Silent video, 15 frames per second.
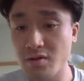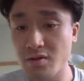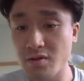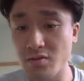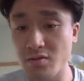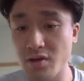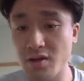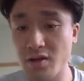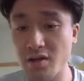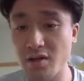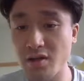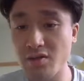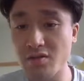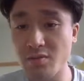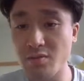Where did it
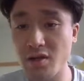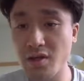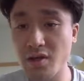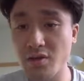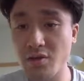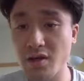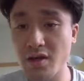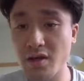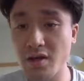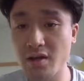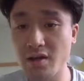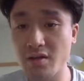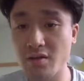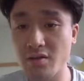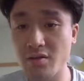disappear?
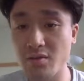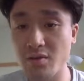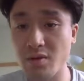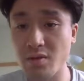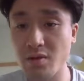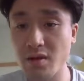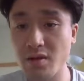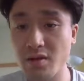Okay, wait.